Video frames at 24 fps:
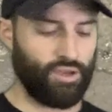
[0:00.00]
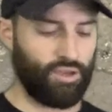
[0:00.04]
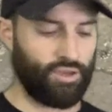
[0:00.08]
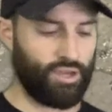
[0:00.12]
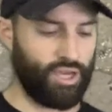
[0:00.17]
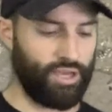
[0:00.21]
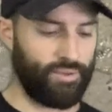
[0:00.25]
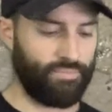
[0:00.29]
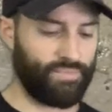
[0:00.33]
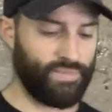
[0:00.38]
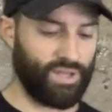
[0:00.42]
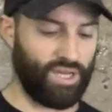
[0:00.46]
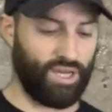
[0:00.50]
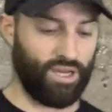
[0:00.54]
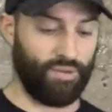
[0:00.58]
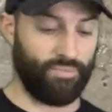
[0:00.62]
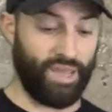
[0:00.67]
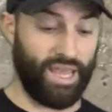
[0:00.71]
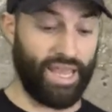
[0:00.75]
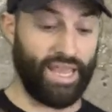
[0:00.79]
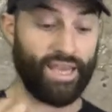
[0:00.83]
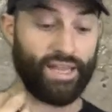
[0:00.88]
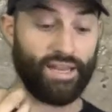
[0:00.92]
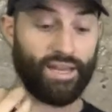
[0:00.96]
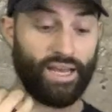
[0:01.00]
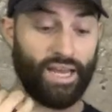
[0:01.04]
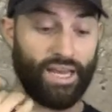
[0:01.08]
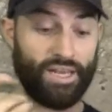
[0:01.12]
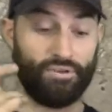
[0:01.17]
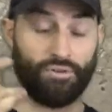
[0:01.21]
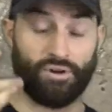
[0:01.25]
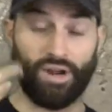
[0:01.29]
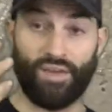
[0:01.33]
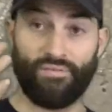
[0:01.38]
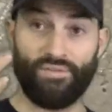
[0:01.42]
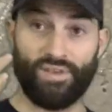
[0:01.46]
Okay, and I
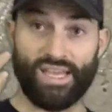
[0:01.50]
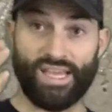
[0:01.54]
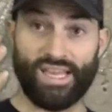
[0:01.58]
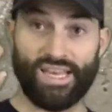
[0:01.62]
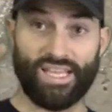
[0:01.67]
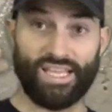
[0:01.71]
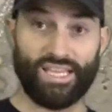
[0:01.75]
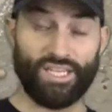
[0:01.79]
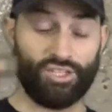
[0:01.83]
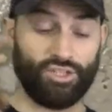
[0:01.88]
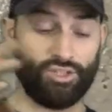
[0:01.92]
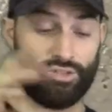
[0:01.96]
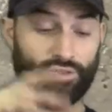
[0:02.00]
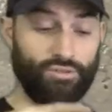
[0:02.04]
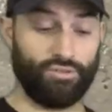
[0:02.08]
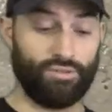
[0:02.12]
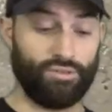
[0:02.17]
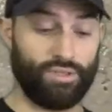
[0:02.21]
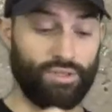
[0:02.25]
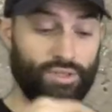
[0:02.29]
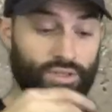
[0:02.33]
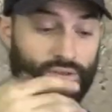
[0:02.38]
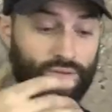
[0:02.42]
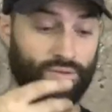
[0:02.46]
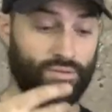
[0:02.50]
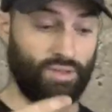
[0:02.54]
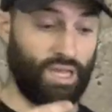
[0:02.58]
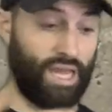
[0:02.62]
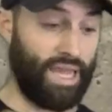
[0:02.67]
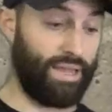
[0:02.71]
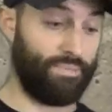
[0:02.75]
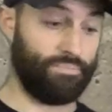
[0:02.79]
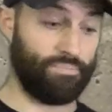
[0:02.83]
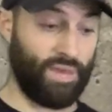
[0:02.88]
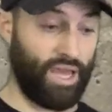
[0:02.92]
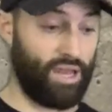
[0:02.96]
don't have any issues.
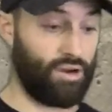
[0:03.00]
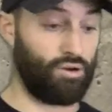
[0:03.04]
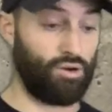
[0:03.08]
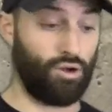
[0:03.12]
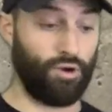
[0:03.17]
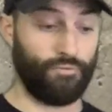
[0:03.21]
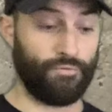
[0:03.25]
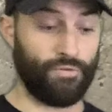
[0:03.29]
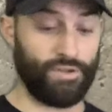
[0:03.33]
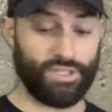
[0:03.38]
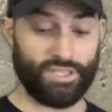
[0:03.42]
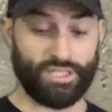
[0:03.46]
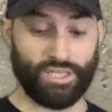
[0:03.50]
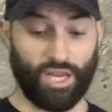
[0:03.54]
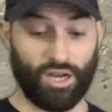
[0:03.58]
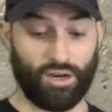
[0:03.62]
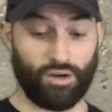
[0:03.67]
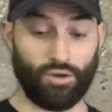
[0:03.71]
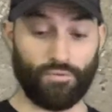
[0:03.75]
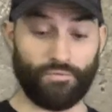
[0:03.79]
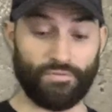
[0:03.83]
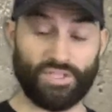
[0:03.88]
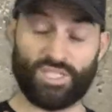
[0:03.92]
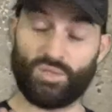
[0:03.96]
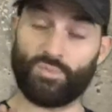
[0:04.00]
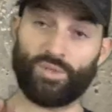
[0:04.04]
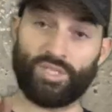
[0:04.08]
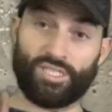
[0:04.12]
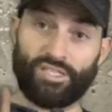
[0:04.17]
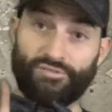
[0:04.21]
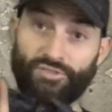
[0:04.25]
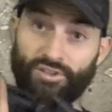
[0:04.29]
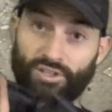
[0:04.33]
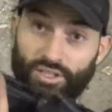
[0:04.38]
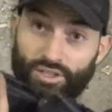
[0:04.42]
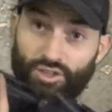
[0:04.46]
I don't know if it's
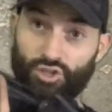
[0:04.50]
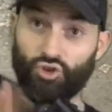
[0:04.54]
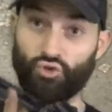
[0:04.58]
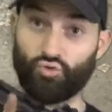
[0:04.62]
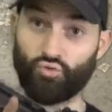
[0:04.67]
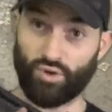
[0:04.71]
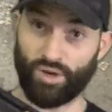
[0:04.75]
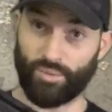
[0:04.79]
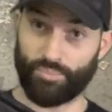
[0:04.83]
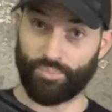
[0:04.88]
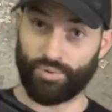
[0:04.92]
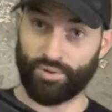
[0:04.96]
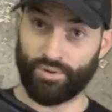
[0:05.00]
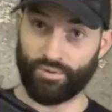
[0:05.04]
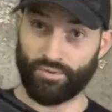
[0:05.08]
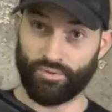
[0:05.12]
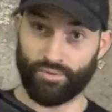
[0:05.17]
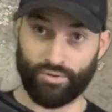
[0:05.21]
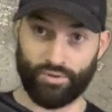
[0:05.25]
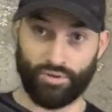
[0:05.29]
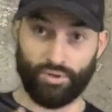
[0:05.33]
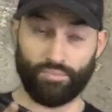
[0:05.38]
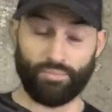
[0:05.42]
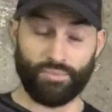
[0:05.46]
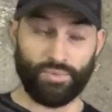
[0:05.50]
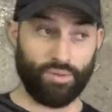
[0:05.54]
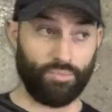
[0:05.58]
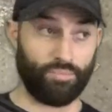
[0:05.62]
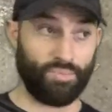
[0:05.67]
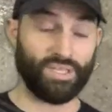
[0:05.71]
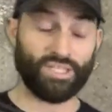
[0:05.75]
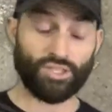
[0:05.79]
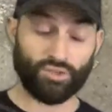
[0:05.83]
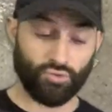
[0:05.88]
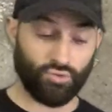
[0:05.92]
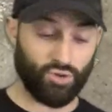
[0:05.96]
specifically the grip or the
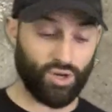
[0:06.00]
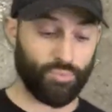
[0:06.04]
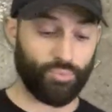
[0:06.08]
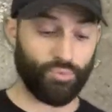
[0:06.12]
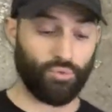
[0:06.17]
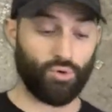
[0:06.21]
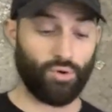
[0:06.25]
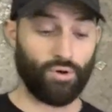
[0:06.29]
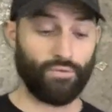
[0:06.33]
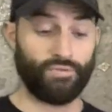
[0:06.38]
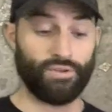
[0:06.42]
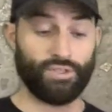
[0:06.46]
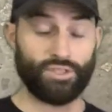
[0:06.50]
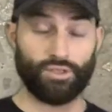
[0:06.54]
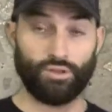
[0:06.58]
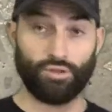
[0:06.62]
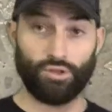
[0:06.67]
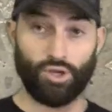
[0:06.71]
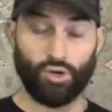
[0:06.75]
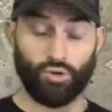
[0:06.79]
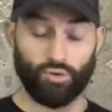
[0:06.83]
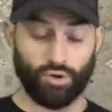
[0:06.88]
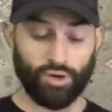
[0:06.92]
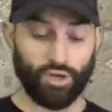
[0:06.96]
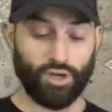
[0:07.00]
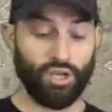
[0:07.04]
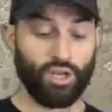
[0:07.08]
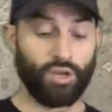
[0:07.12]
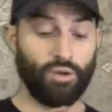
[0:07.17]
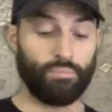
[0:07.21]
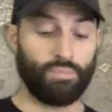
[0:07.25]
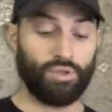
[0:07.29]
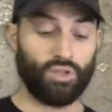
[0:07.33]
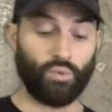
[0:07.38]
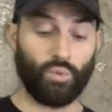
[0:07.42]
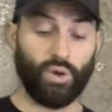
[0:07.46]
pistol grip or if it's the lower,
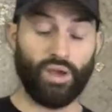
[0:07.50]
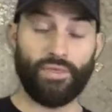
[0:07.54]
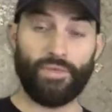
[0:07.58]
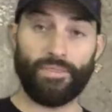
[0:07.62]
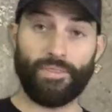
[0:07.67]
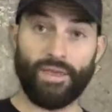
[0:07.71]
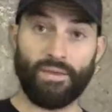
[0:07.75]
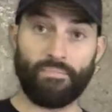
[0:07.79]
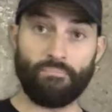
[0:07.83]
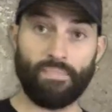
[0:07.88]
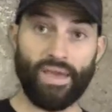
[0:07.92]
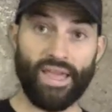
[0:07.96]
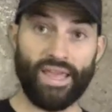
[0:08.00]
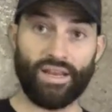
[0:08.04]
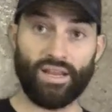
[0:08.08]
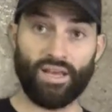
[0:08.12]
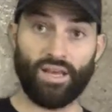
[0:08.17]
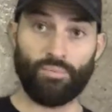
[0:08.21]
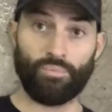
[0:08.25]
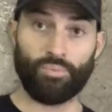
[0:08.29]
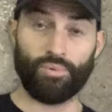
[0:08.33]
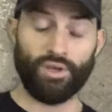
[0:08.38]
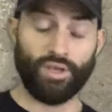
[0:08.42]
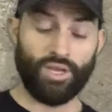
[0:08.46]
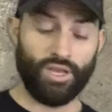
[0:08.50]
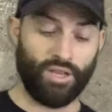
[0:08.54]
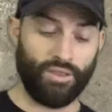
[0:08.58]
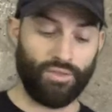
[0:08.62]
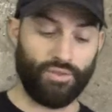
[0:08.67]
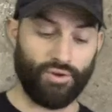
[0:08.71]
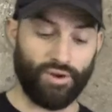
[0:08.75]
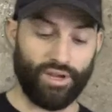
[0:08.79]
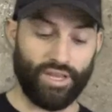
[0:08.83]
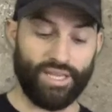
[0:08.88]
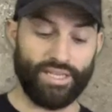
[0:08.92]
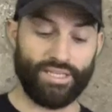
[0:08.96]
but the way that they made up,
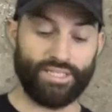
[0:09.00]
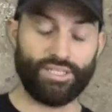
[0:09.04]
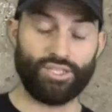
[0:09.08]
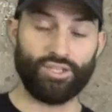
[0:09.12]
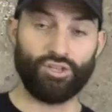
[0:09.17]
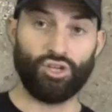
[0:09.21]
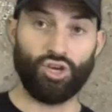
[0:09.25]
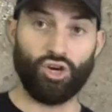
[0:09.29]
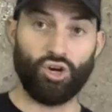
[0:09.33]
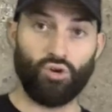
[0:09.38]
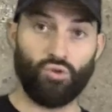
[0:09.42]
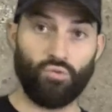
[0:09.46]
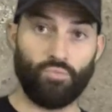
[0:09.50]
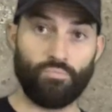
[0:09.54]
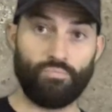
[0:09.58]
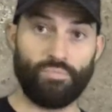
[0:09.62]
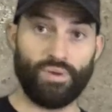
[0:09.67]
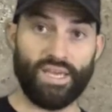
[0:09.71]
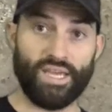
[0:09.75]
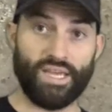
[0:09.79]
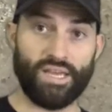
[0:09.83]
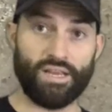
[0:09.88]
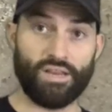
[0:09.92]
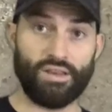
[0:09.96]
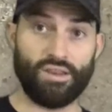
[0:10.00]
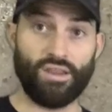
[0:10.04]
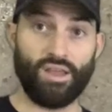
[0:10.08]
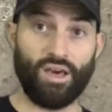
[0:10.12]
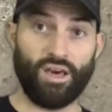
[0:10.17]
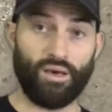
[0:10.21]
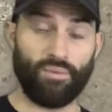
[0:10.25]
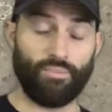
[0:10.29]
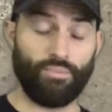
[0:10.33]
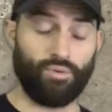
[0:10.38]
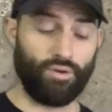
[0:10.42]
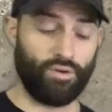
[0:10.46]
there is no big
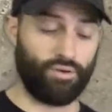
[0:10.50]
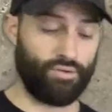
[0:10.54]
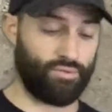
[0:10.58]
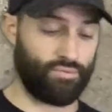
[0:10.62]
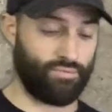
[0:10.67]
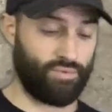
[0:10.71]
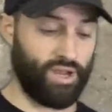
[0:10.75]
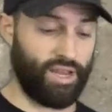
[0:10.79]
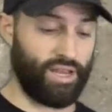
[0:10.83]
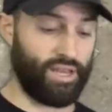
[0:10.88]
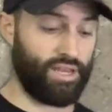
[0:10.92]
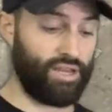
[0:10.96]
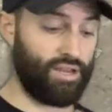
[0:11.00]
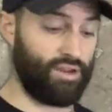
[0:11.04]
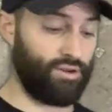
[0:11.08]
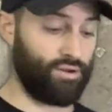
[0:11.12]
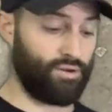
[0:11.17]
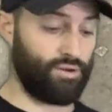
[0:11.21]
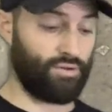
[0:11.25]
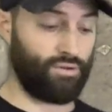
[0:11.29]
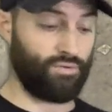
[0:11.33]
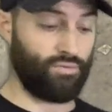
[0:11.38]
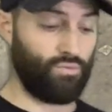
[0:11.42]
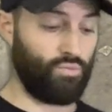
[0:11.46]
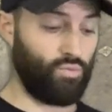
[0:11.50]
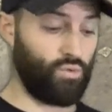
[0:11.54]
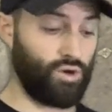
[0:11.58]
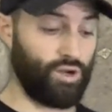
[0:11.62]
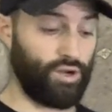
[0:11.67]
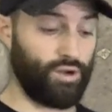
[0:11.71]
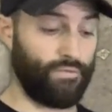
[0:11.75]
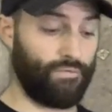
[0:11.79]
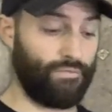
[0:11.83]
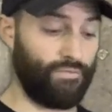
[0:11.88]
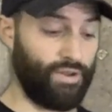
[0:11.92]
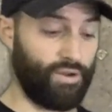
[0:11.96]
nub right here where
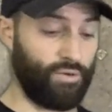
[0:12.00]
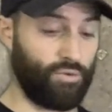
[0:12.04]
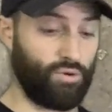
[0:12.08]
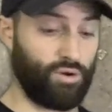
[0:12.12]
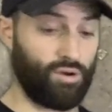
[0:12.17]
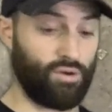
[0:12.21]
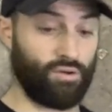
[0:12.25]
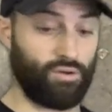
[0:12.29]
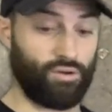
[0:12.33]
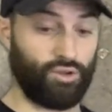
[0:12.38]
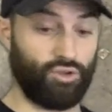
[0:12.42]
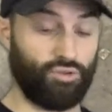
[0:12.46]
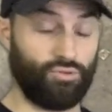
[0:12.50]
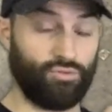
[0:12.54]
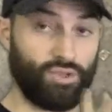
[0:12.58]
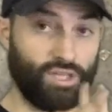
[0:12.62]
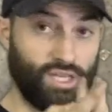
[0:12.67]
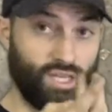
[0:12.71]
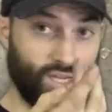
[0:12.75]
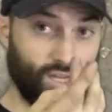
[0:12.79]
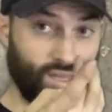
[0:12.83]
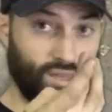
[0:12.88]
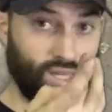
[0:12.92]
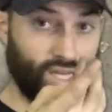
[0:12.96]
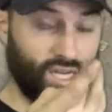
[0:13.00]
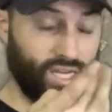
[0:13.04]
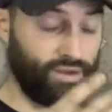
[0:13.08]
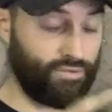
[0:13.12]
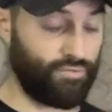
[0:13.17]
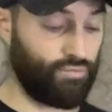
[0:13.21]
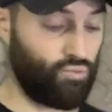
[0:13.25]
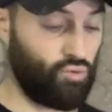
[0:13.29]
you get a lot of